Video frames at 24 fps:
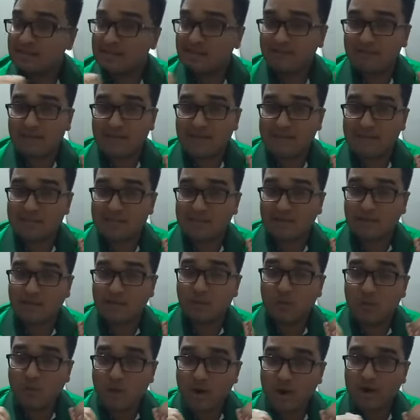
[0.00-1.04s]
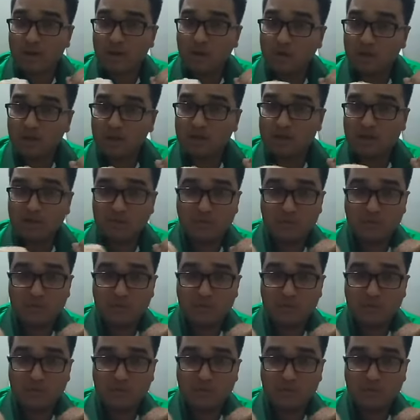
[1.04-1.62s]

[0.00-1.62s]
election where all the